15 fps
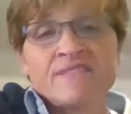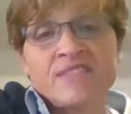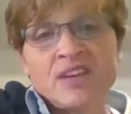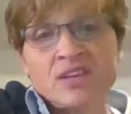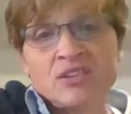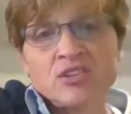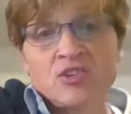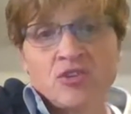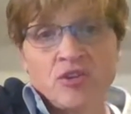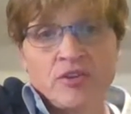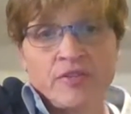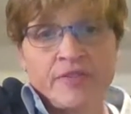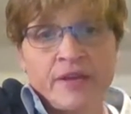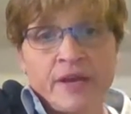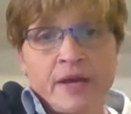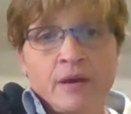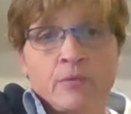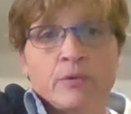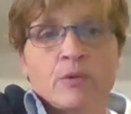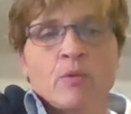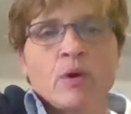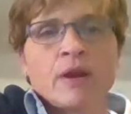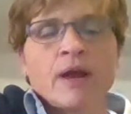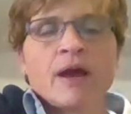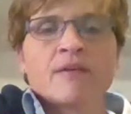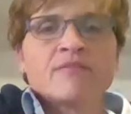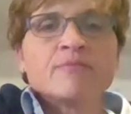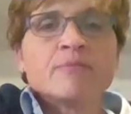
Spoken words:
failure in that. We want to have